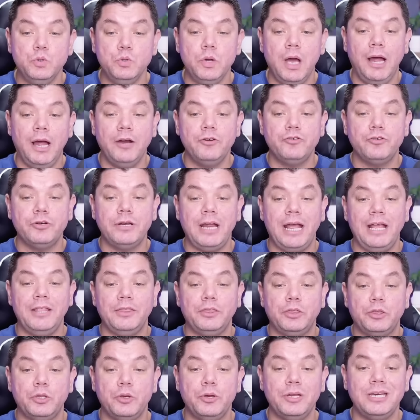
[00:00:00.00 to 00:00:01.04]
hundred
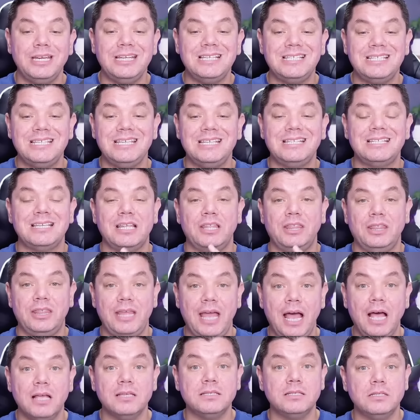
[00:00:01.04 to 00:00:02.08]
thirty-six
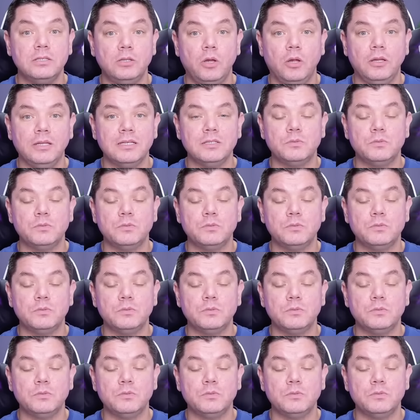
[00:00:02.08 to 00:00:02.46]
thousand dollars